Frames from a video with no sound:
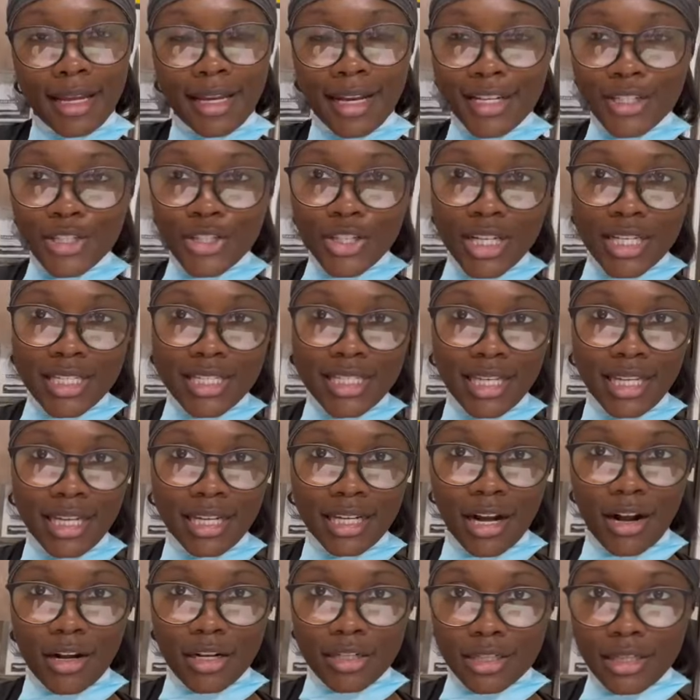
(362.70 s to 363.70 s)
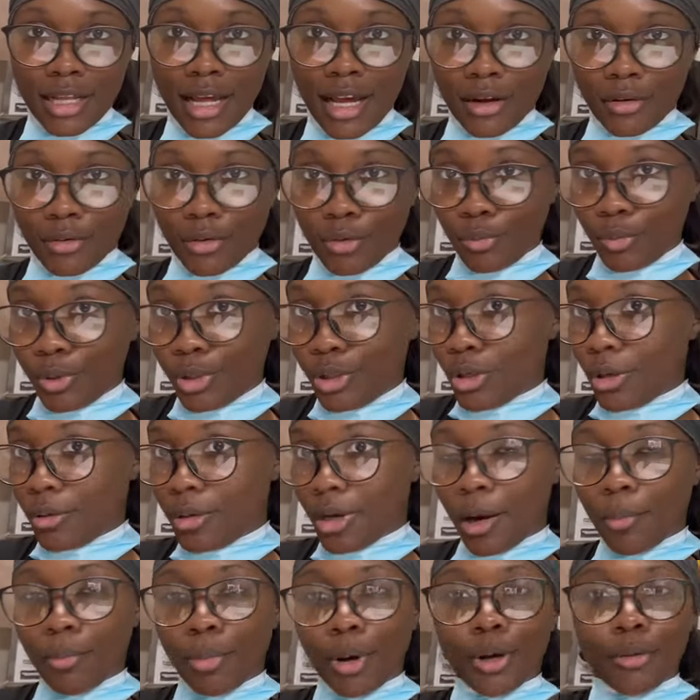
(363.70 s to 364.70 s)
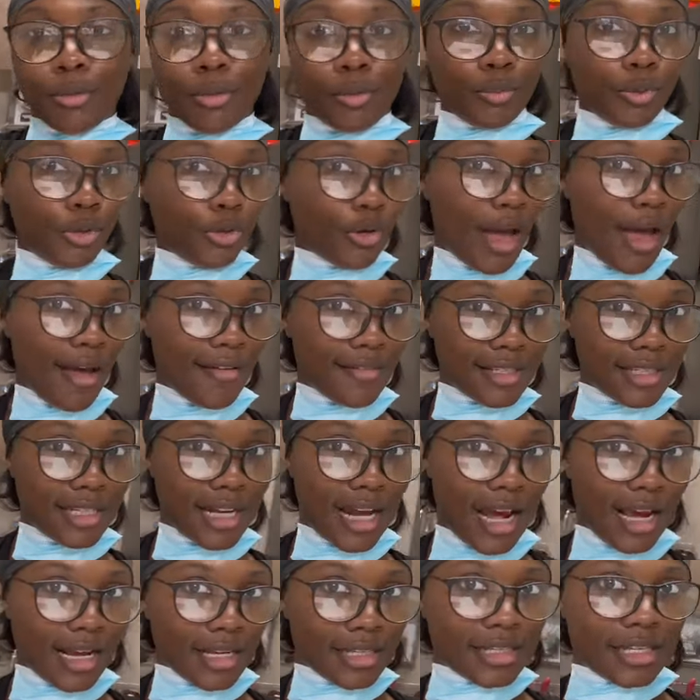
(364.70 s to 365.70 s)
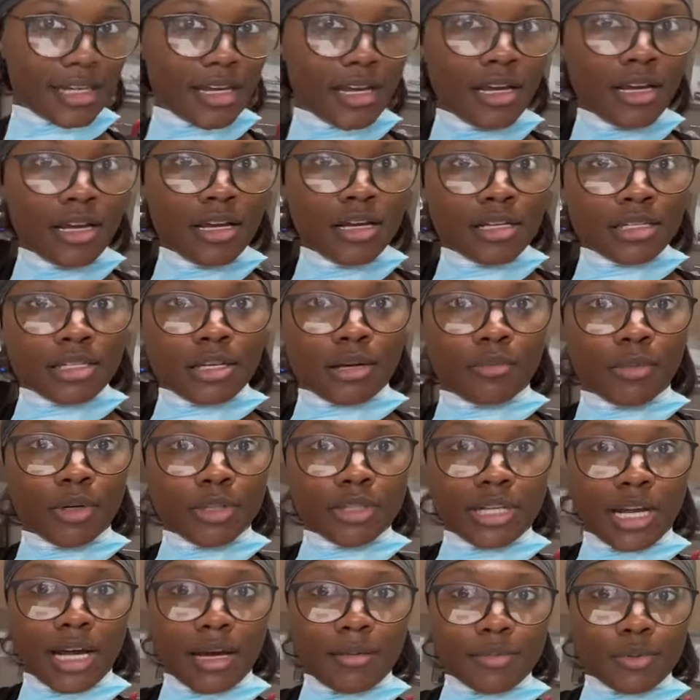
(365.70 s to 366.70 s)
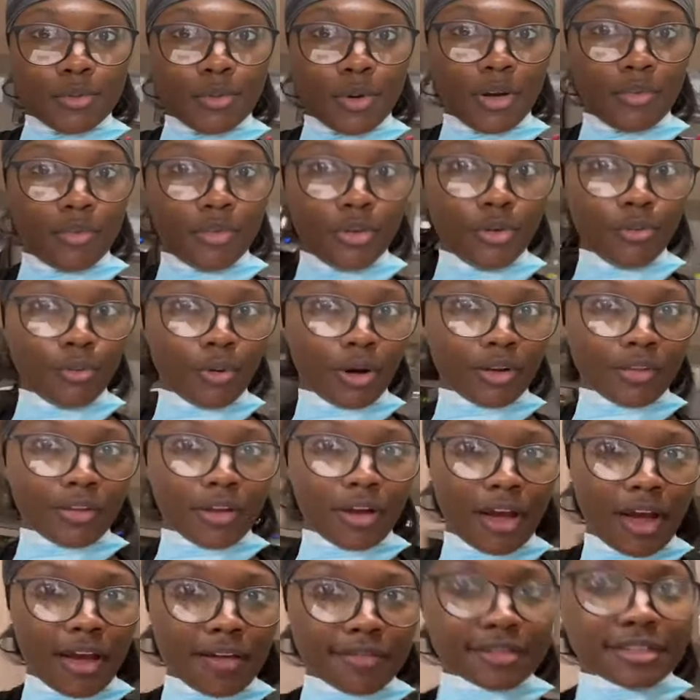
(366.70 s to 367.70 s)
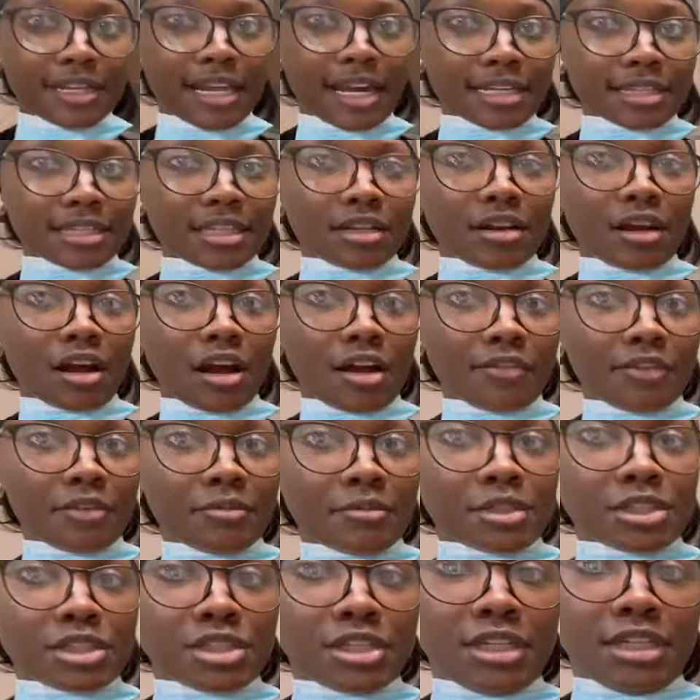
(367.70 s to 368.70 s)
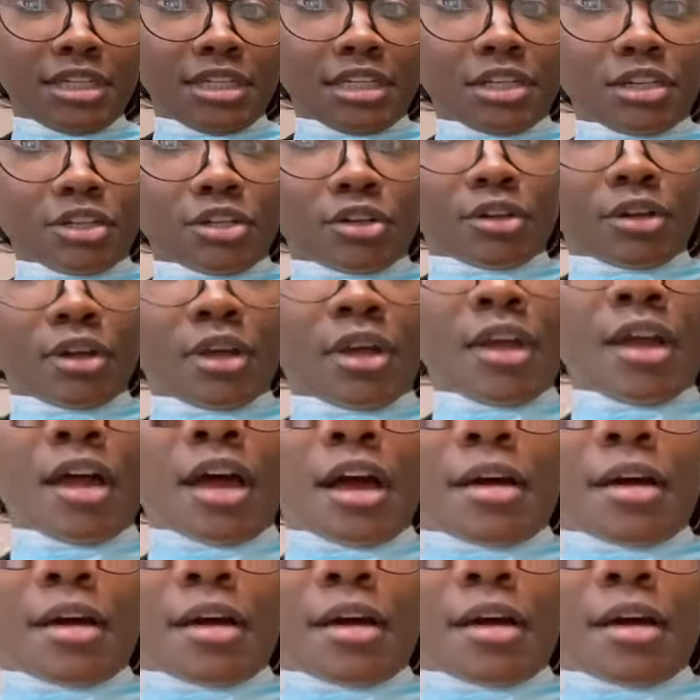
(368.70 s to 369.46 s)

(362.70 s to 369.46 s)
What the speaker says: as you can see in our snack room, in our break room, we do have snacks. So most times wherever you work, they'll have snacks and a coffee machine and a